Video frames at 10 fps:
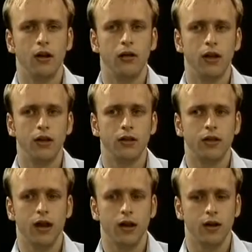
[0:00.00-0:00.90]
I
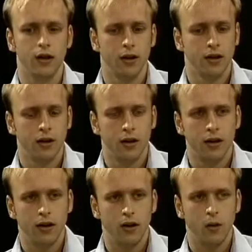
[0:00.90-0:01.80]
think that
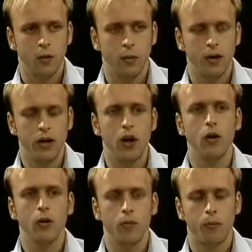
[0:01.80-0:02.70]
we
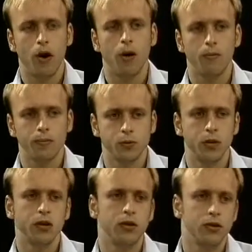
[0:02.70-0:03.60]
know there are
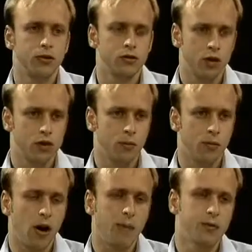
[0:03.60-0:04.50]
problems with
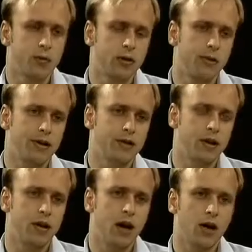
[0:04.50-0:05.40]
structural problems with the
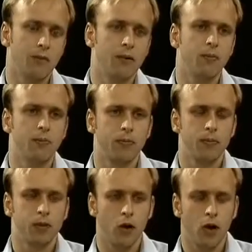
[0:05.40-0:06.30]
Mexican economy
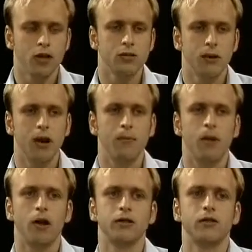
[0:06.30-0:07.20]
caused
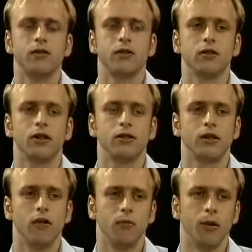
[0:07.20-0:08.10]
by the policies of the
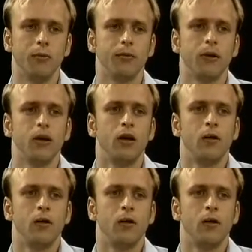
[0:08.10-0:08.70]
Salinas government,